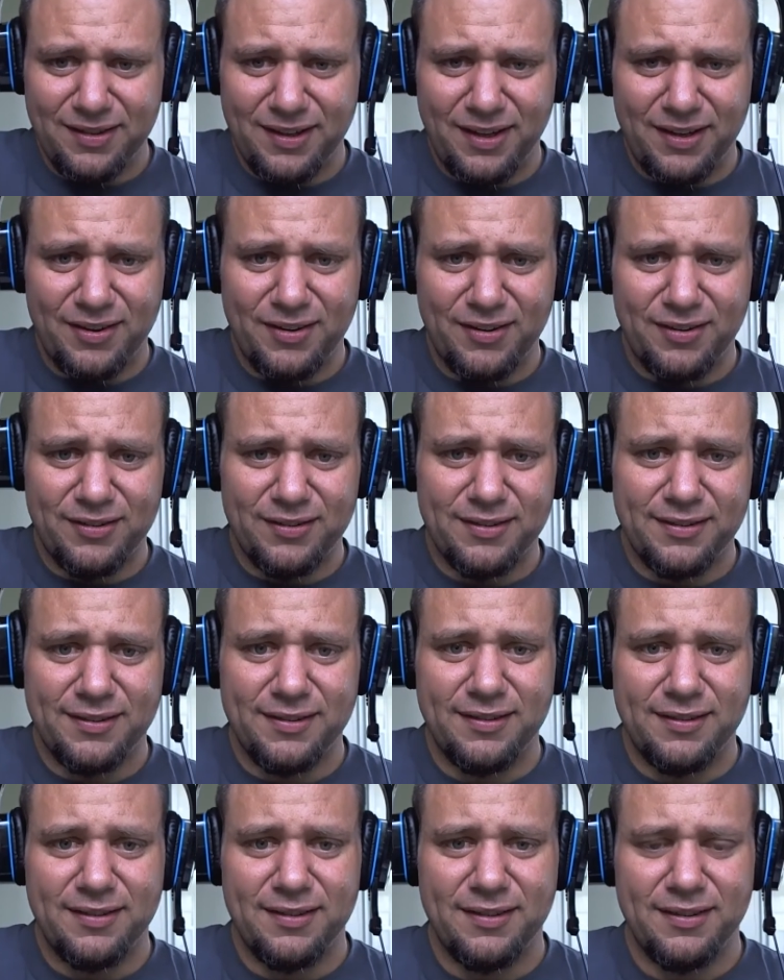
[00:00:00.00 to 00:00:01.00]
I don't
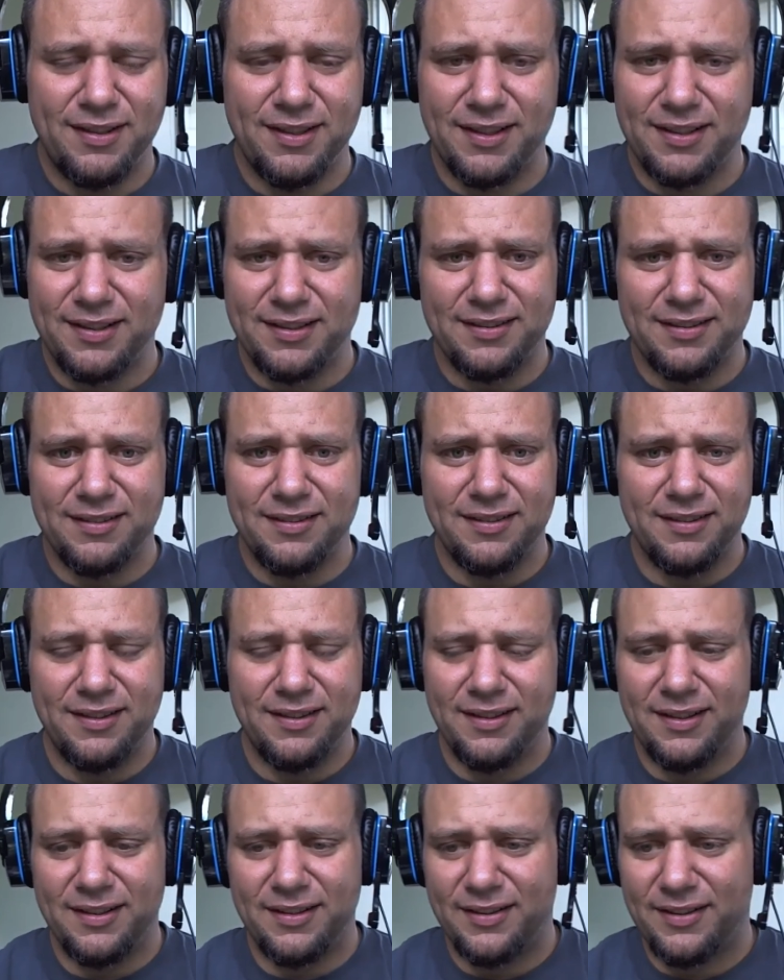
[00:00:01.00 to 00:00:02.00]
like.
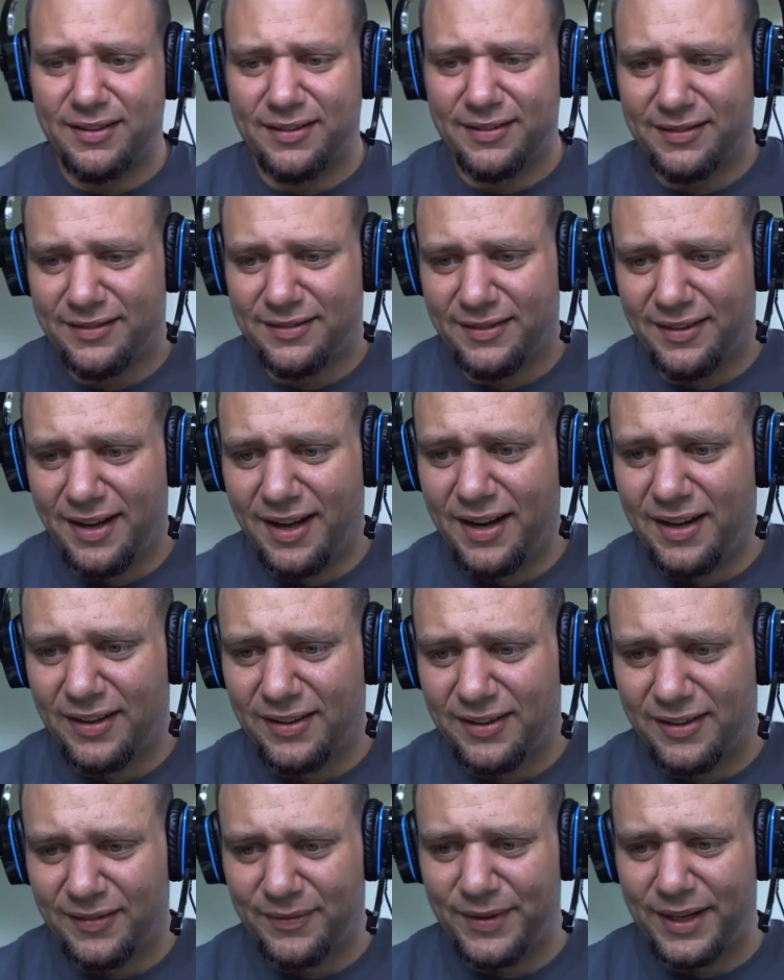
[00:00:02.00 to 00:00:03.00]
I don't. I
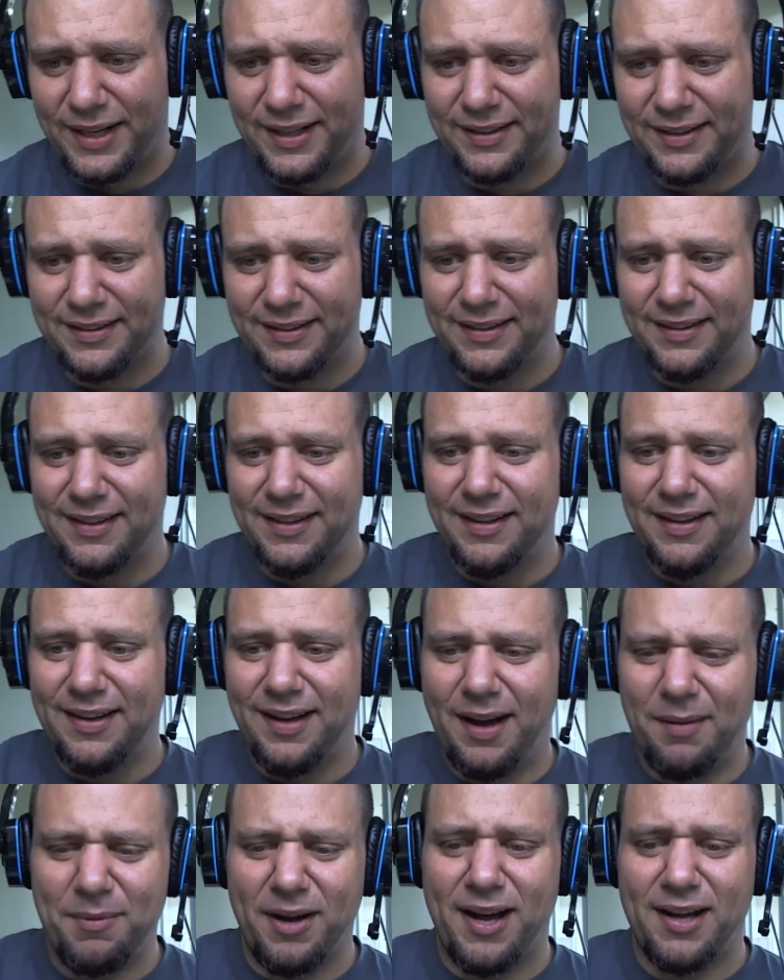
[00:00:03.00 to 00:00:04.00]
don't know, man.
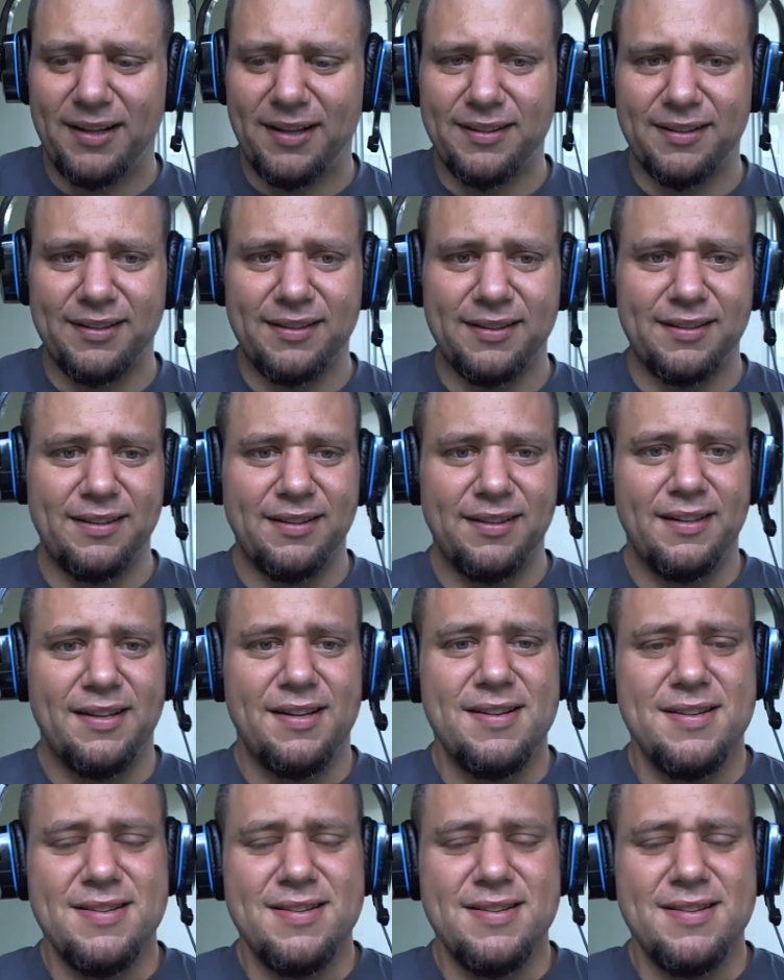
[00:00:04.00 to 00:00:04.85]
I'm out of here.